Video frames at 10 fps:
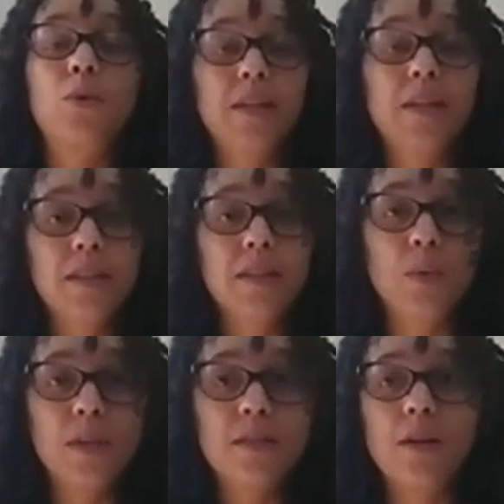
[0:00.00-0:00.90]
Kriya is
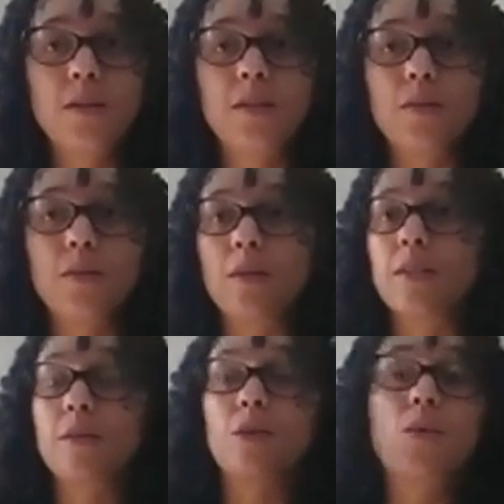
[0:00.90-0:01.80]
what it's called. So
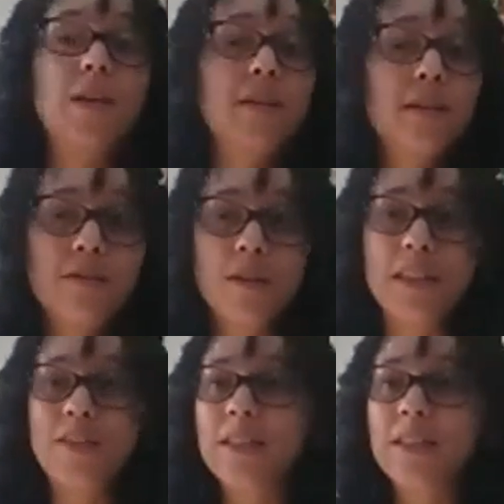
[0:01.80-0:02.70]
there's a Kriya for
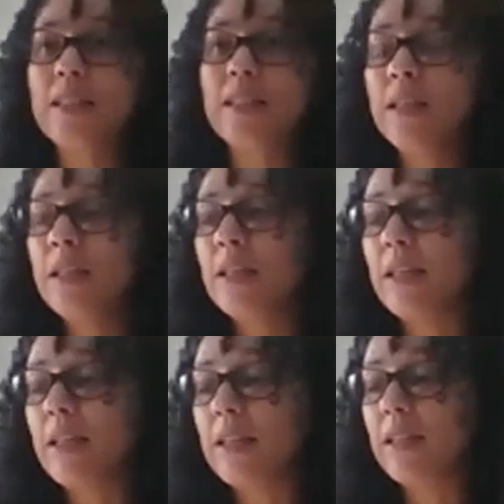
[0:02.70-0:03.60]
everything.
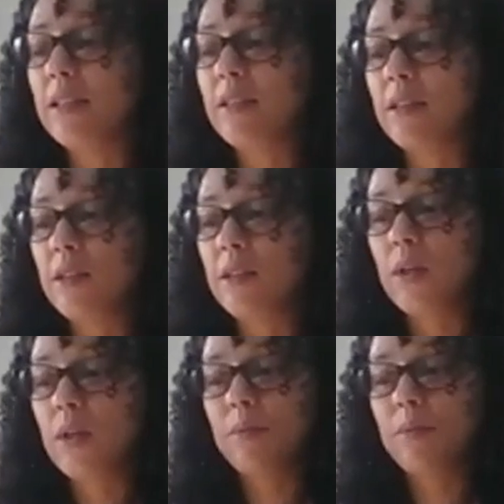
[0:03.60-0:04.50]
And the
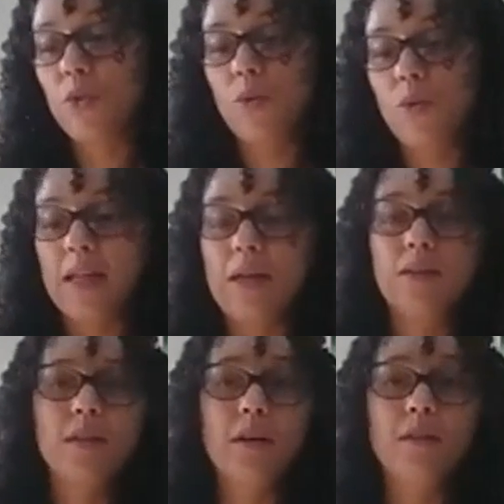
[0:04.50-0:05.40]
one that I'm doing right
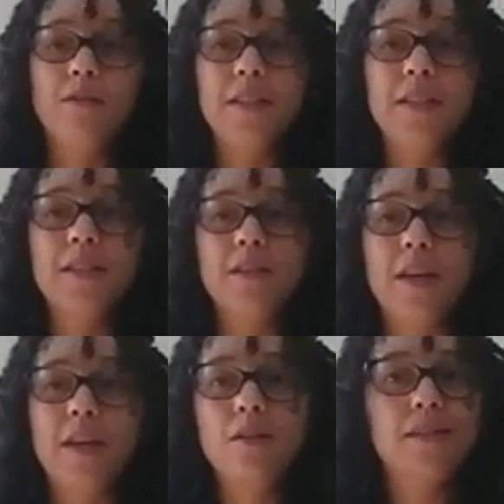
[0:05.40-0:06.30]
now is called Fists of
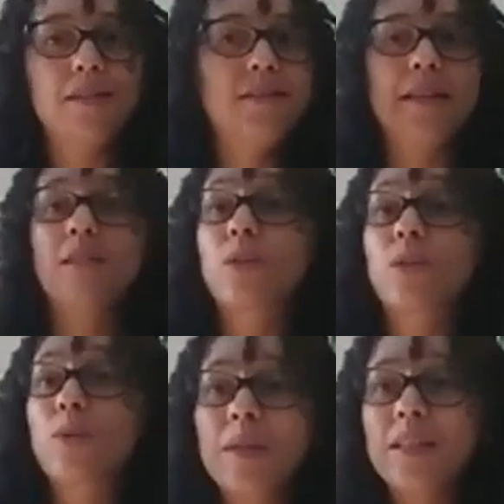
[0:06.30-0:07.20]
Anger. It takes
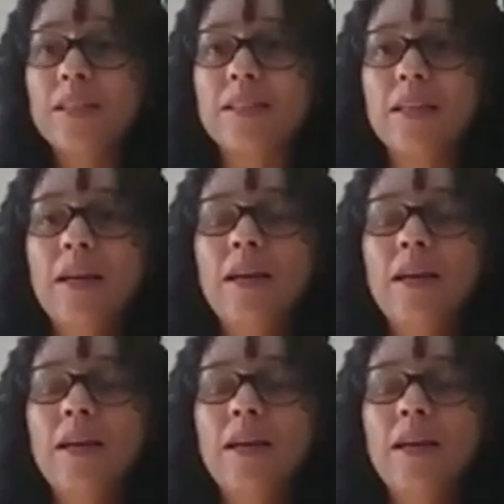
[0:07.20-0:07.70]
3 minutes.